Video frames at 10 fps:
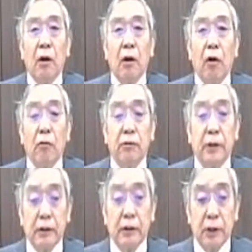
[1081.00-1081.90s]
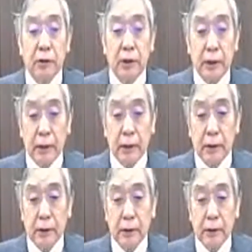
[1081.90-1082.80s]
of natural
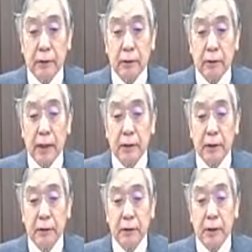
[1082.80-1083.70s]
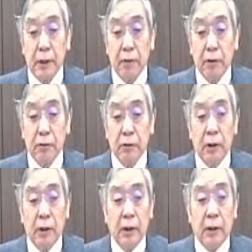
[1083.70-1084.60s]
disasters and rising sea levels
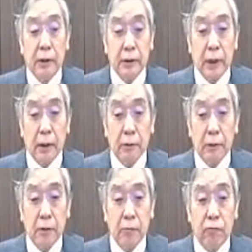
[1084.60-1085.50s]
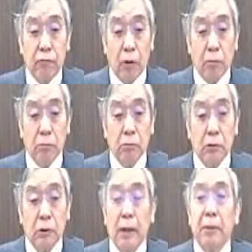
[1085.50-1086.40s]
resulting from
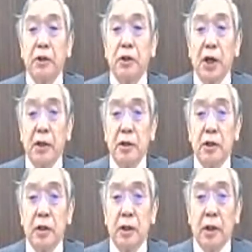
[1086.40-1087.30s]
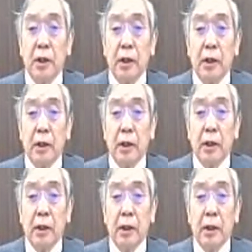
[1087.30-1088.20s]
climate change.
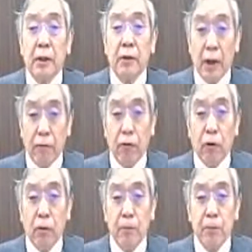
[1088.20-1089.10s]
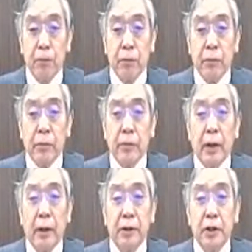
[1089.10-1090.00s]
Therefore,
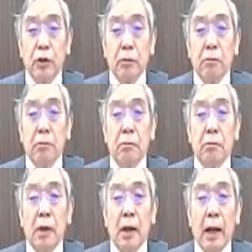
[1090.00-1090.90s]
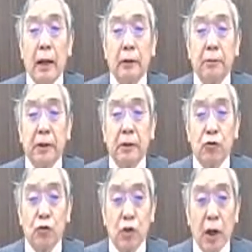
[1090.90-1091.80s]
the region has been
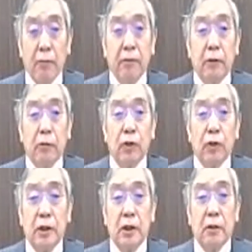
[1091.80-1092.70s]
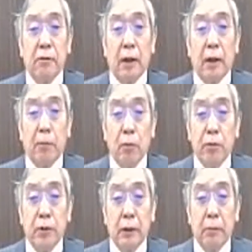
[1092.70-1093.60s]
striving to achieve the
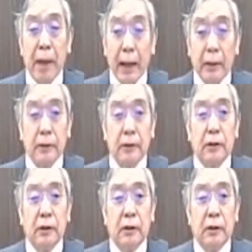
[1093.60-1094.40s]
appropriate balance